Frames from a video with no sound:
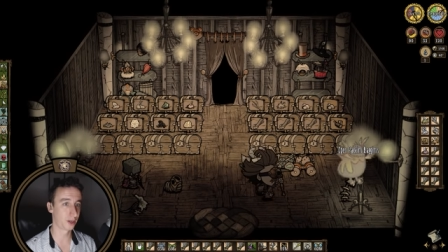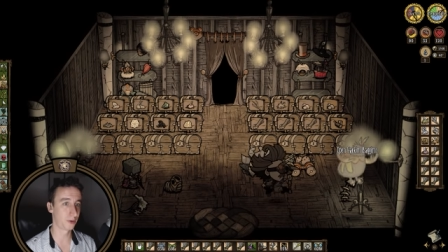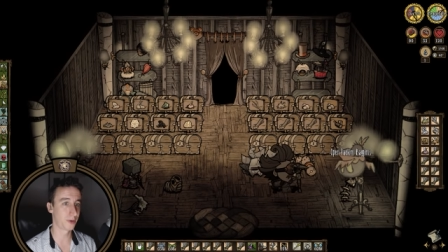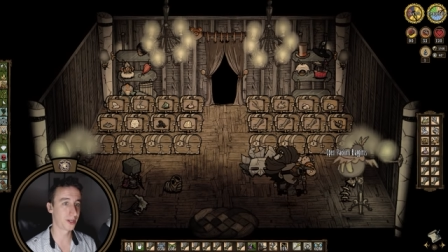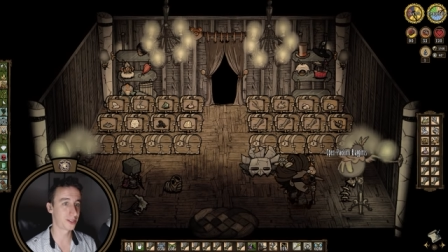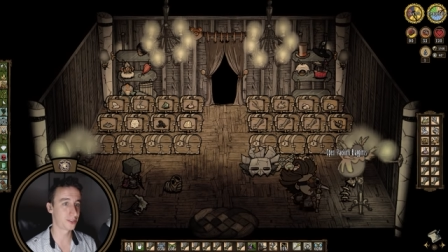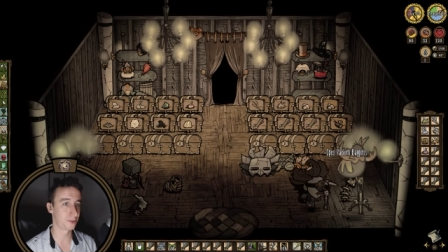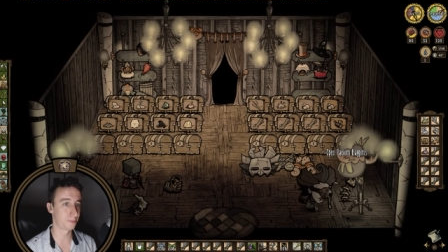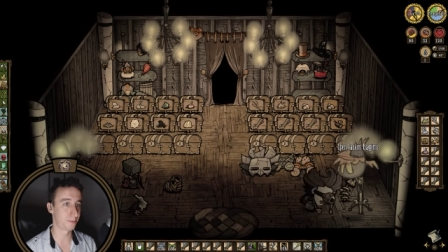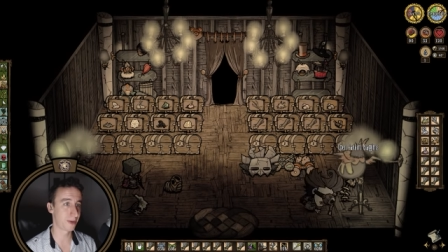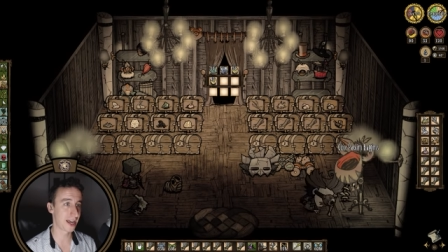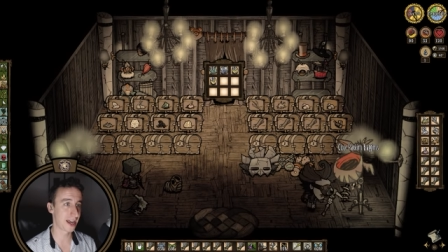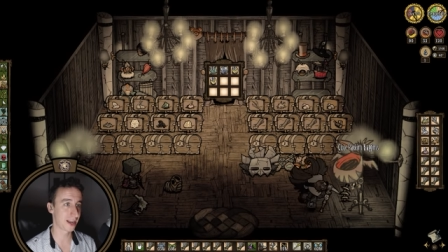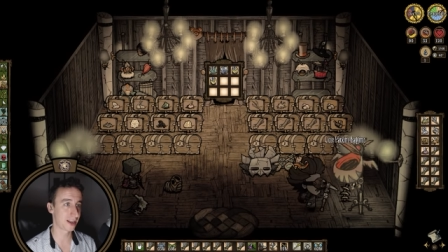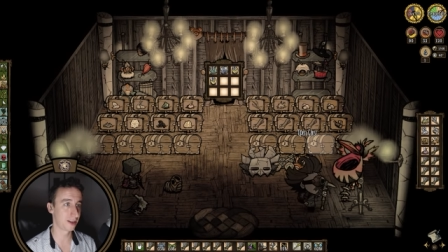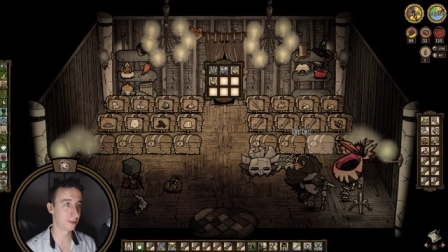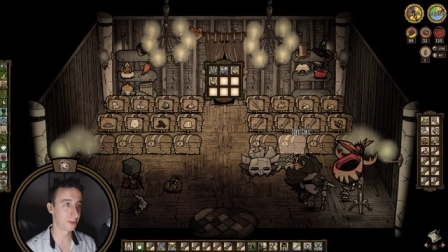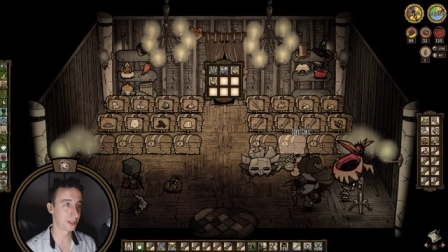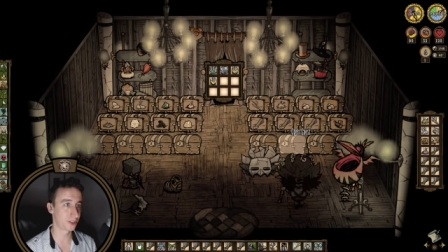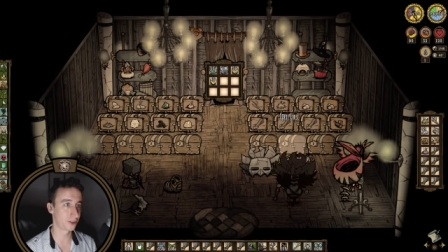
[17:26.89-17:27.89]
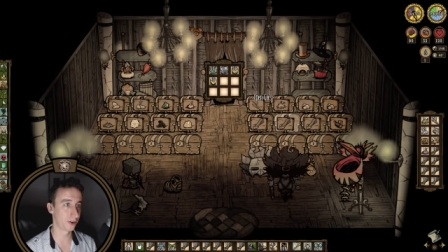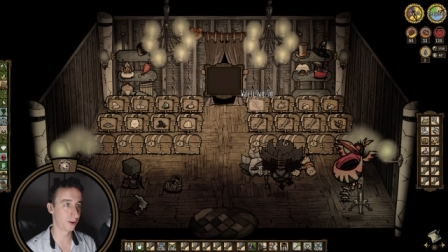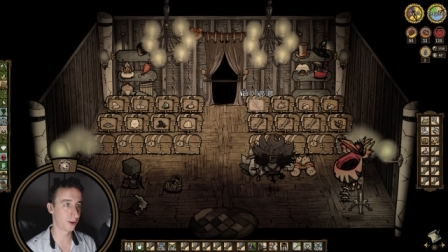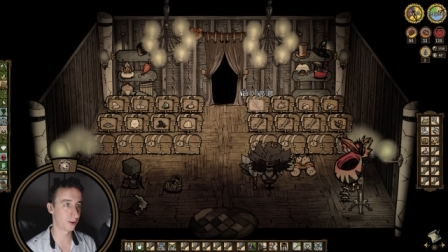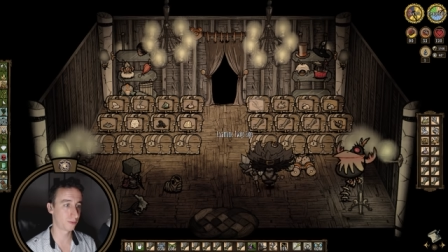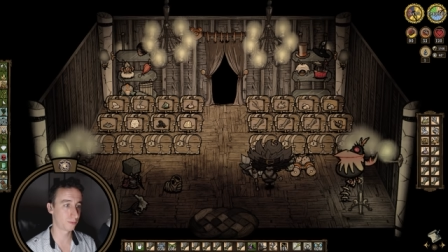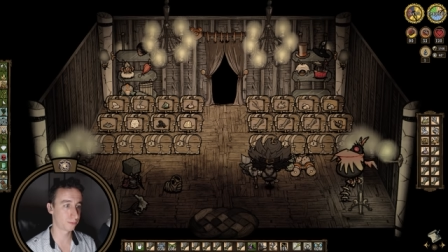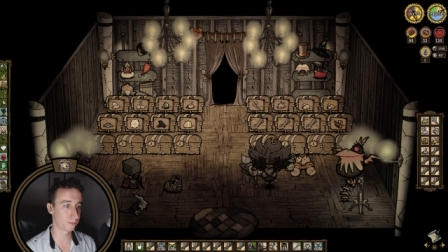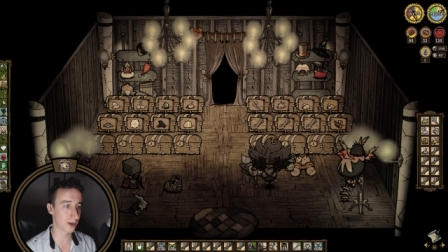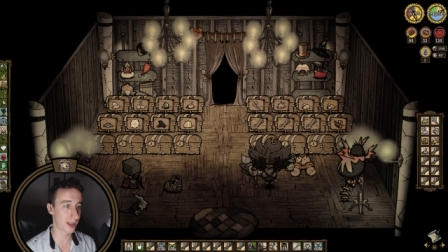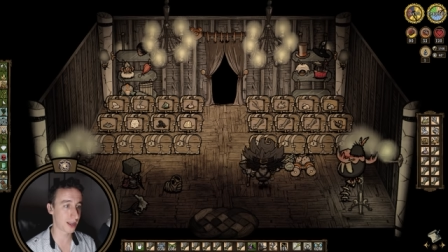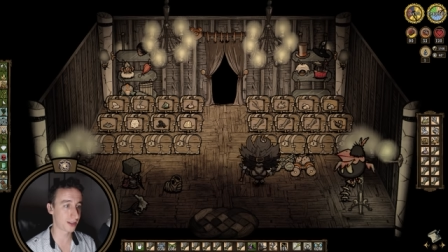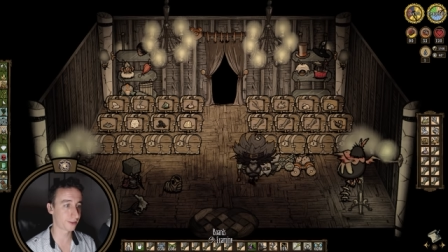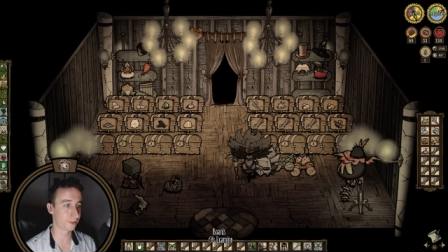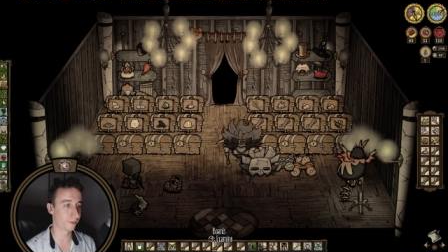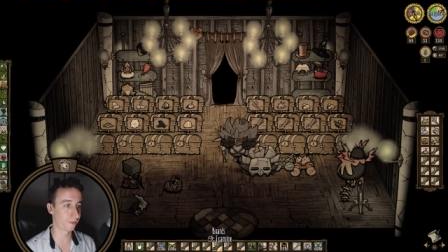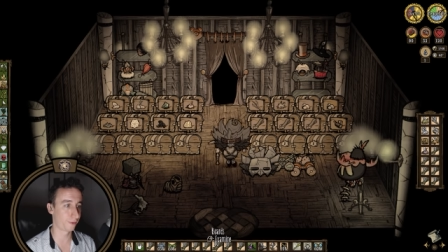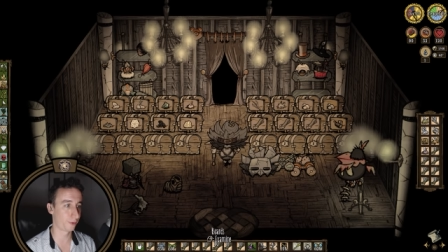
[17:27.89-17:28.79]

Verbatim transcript: go into Packum and turn to rot